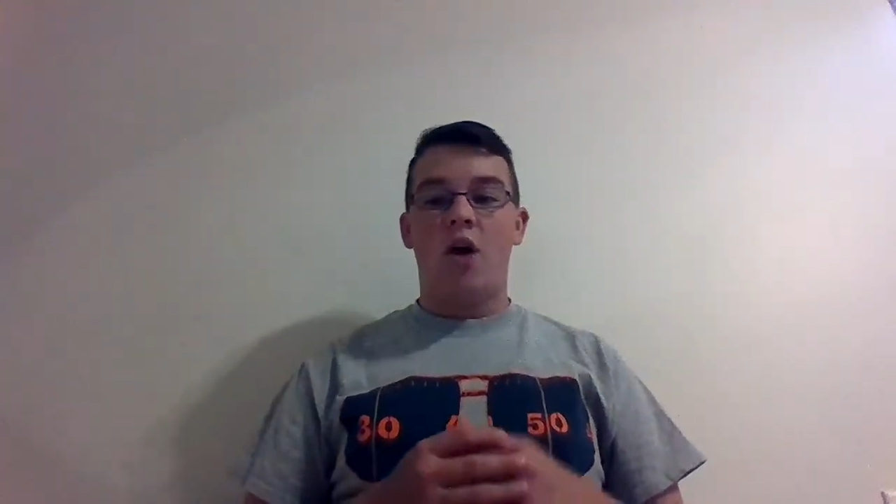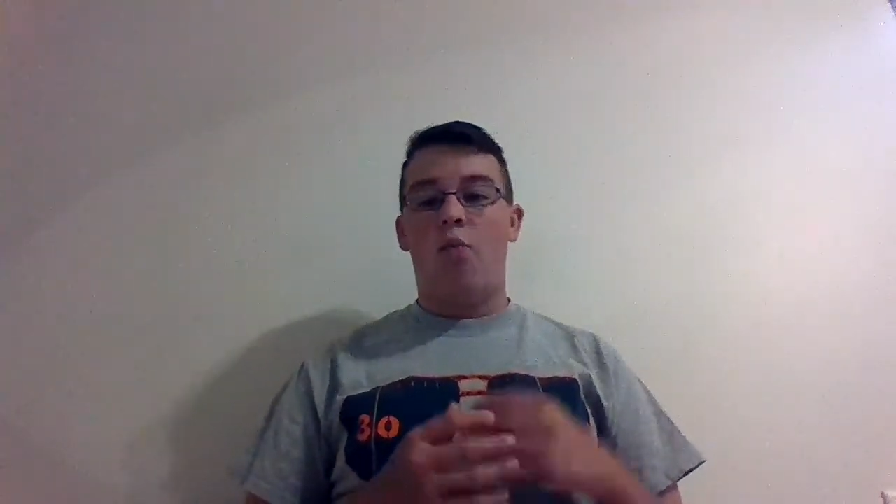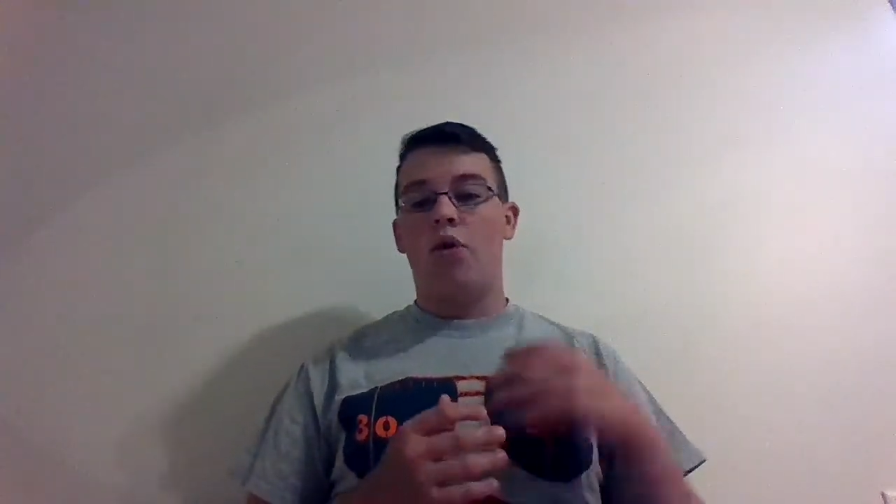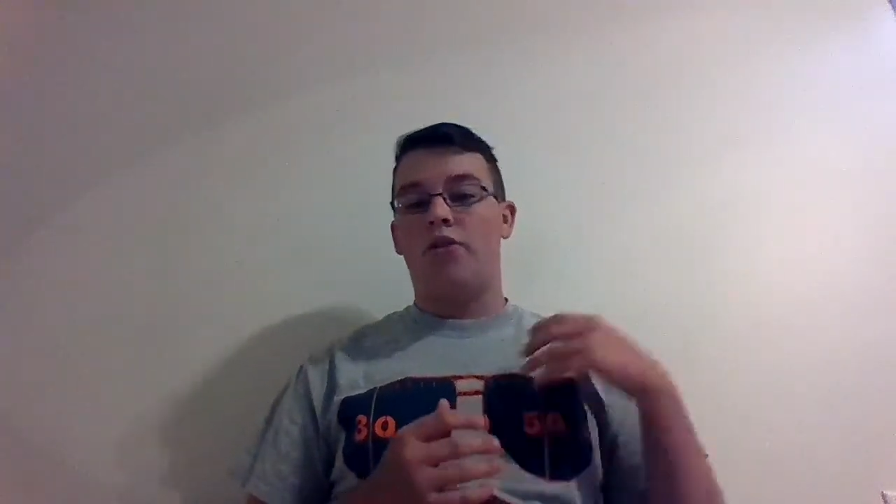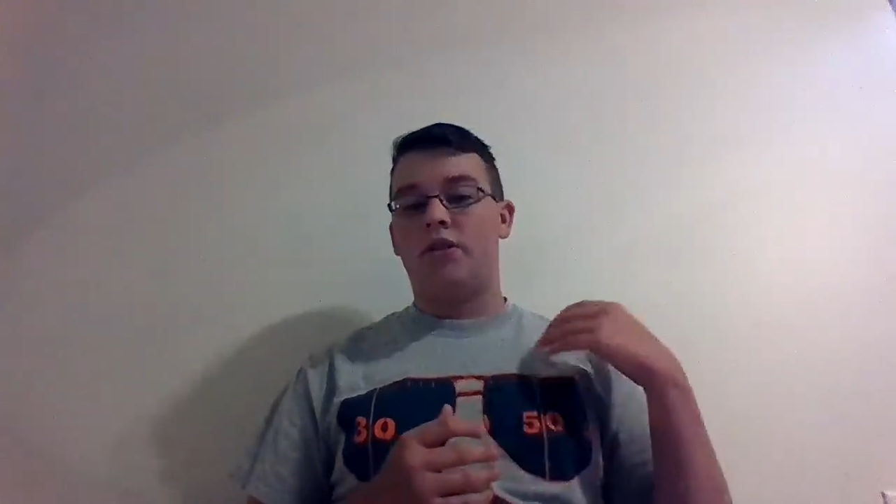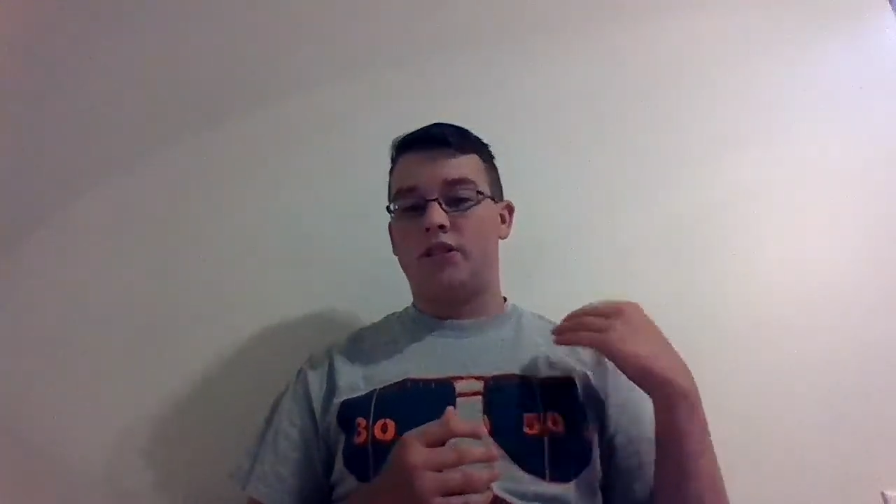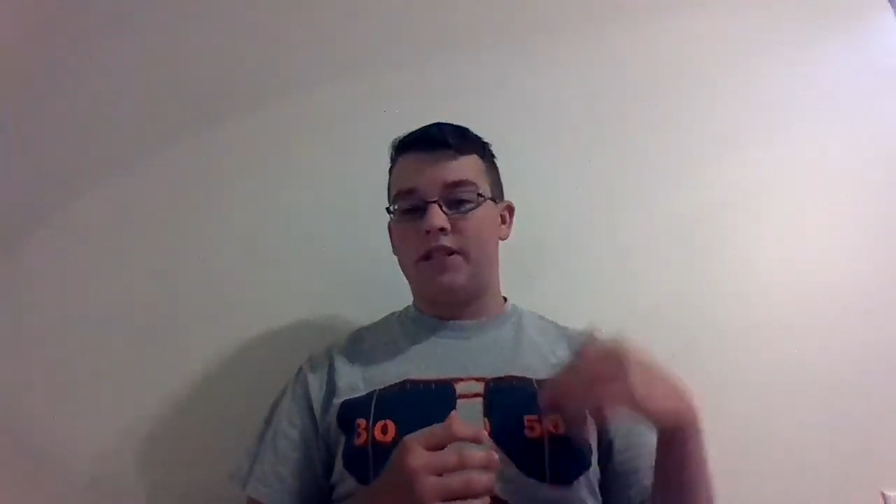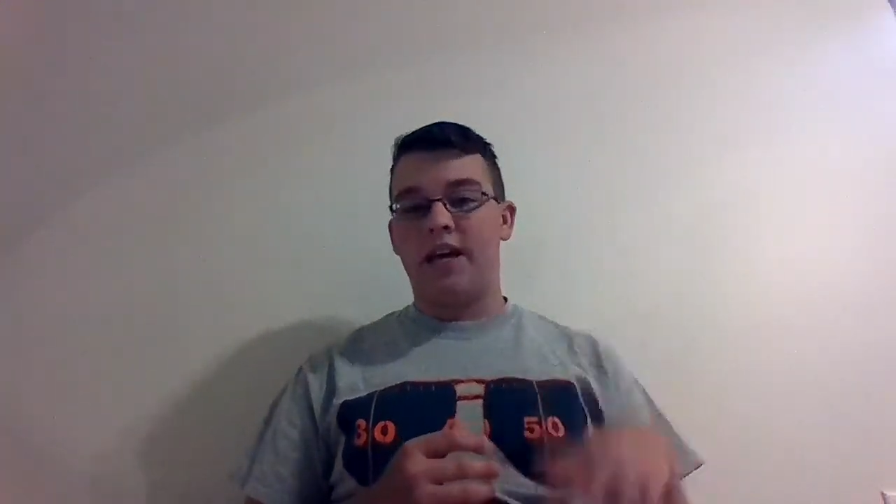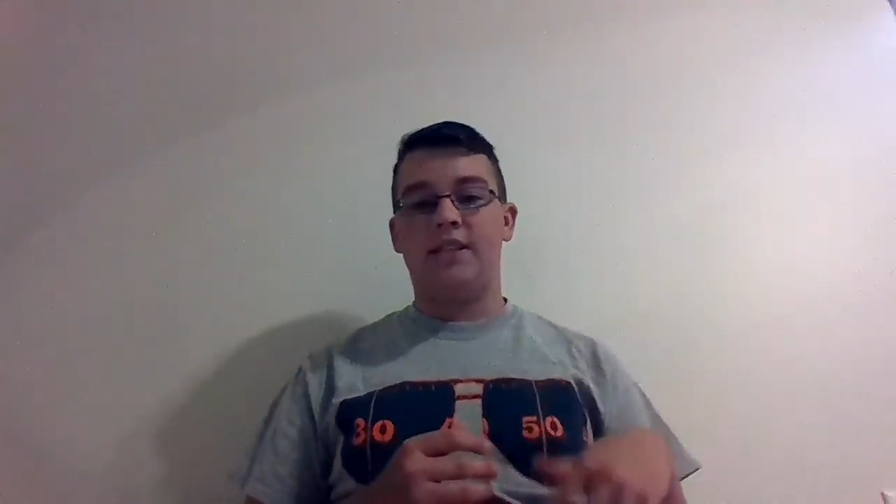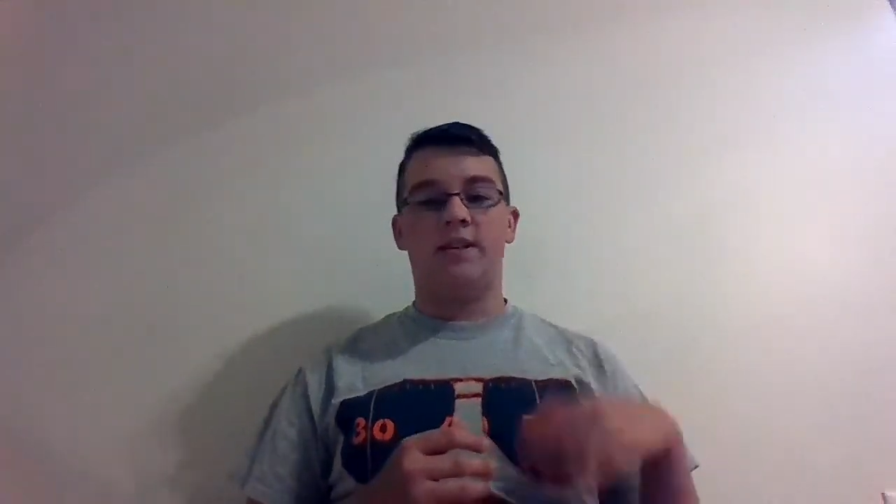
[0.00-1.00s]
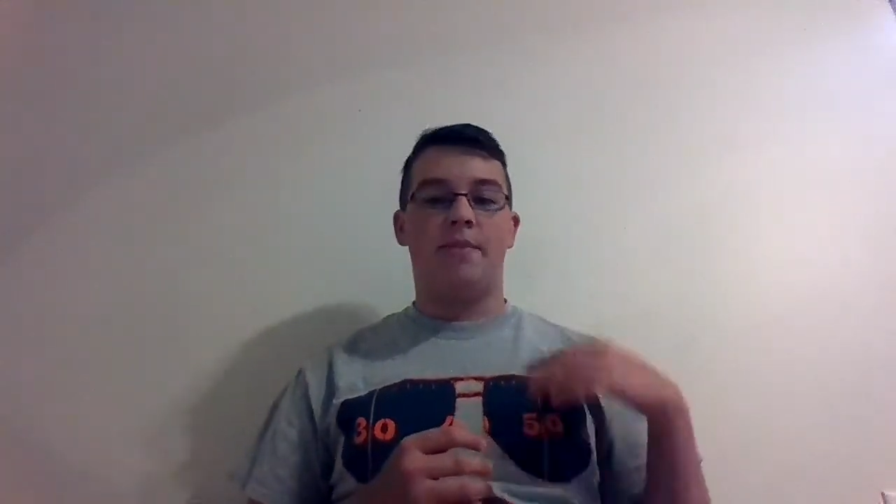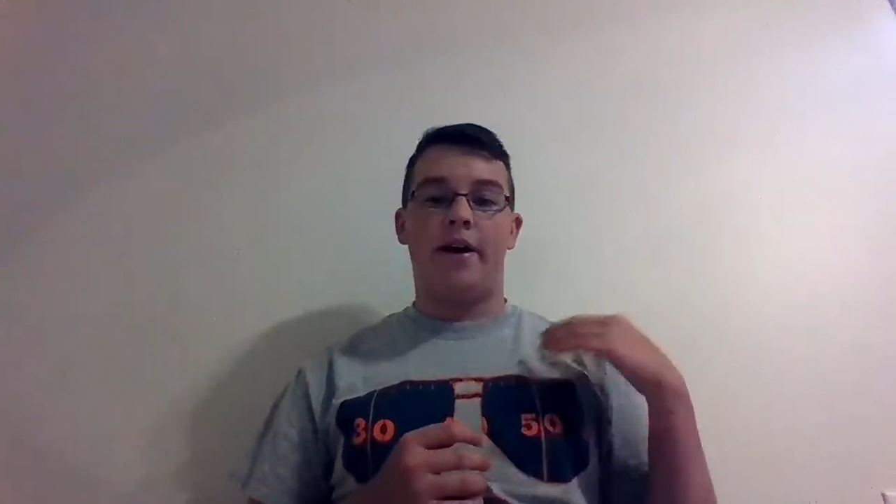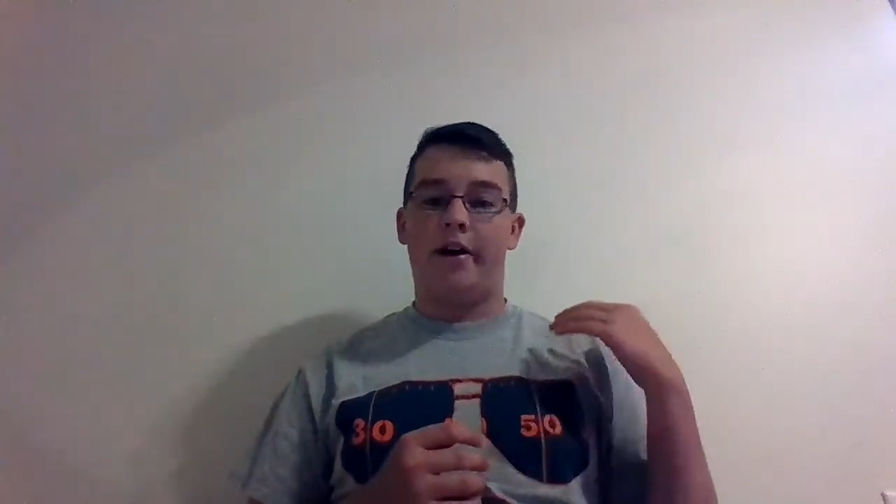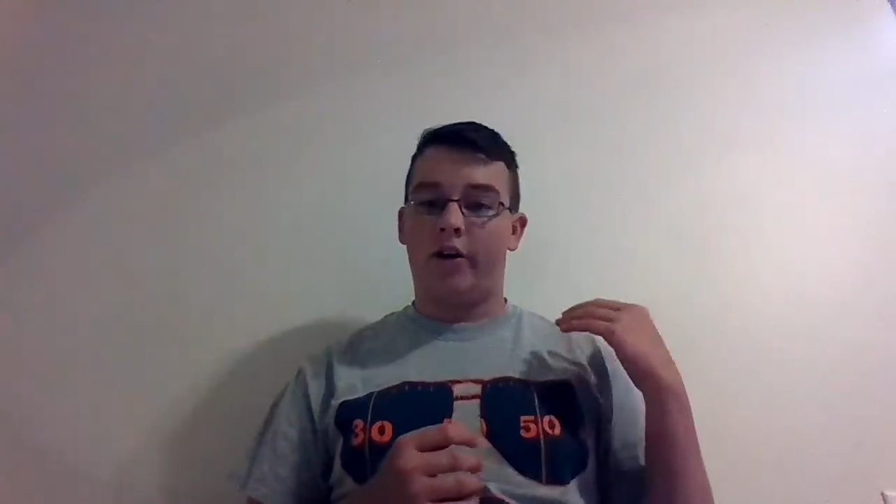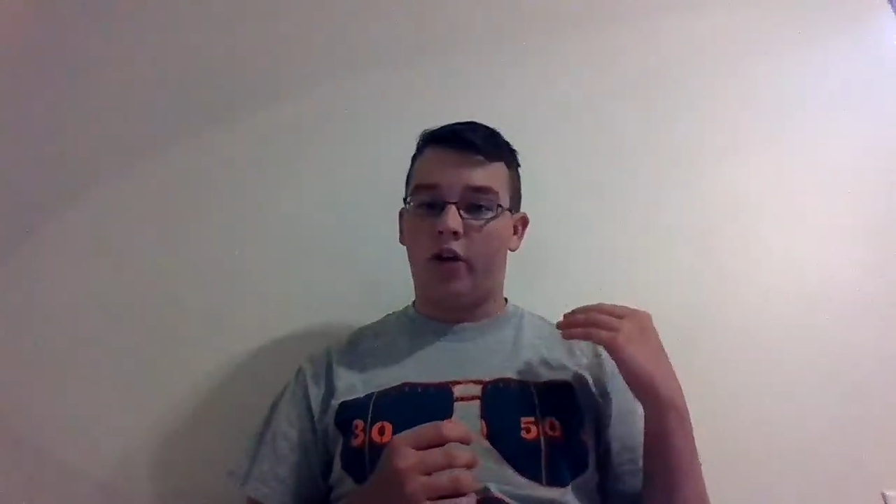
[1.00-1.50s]
whether it's Taysom
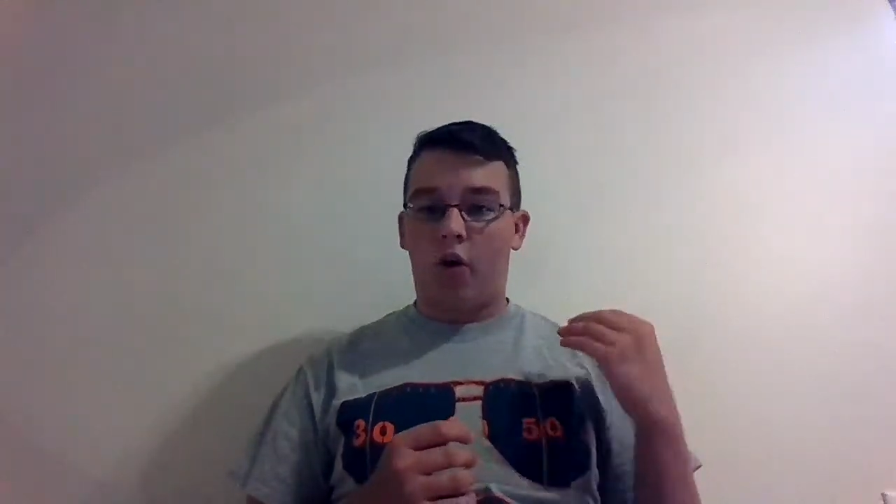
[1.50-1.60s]
Hill